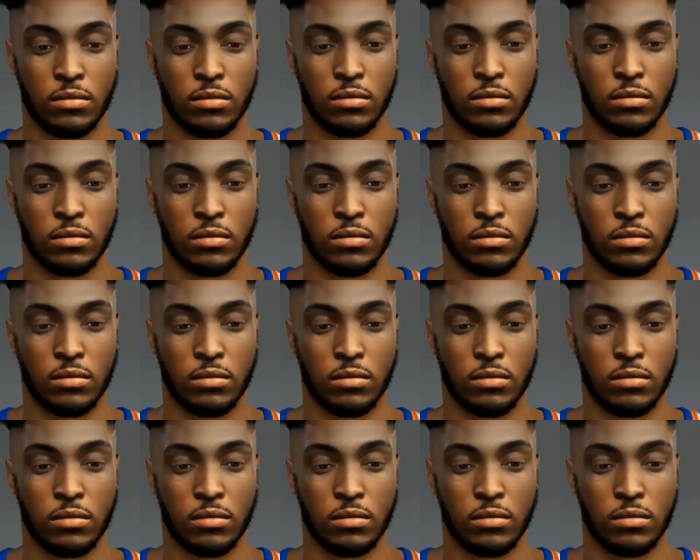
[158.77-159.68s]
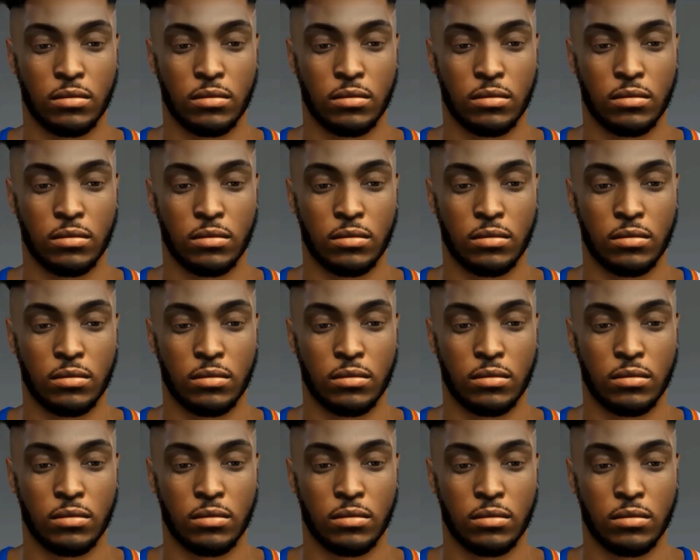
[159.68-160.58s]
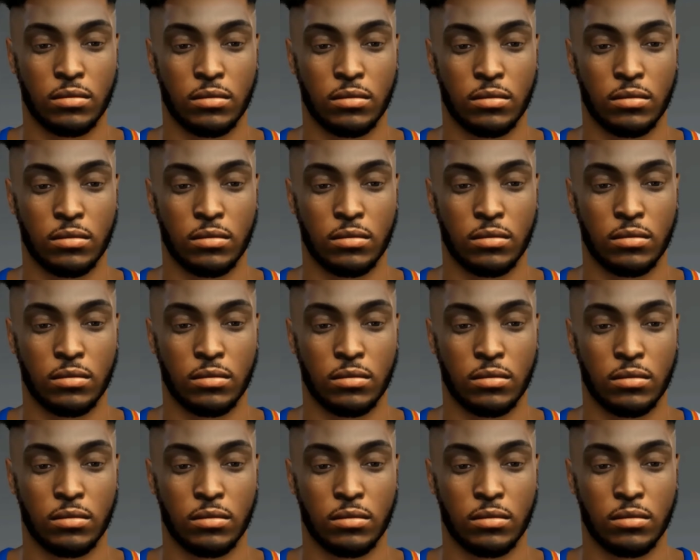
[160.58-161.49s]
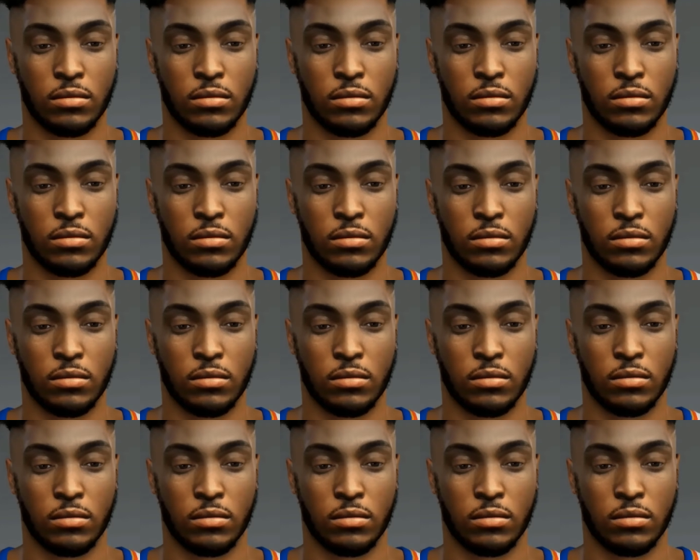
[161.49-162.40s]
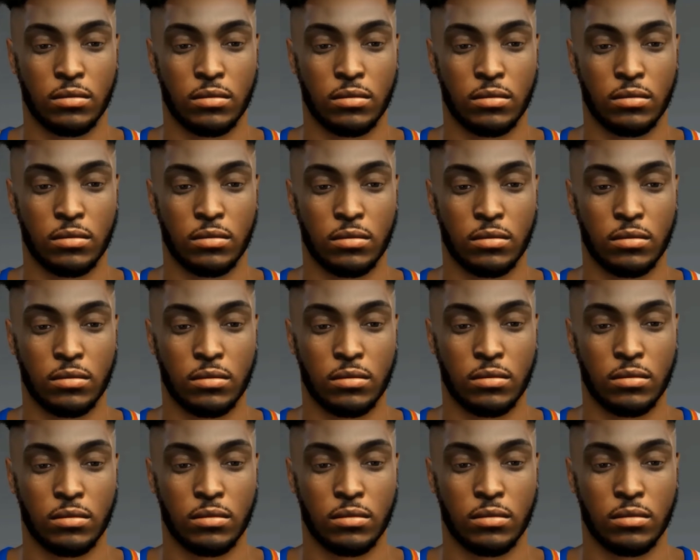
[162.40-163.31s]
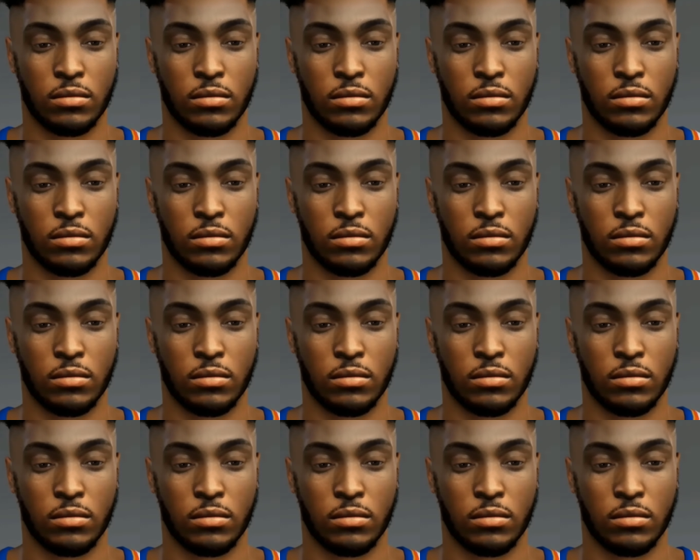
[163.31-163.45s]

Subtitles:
Nobody speaks.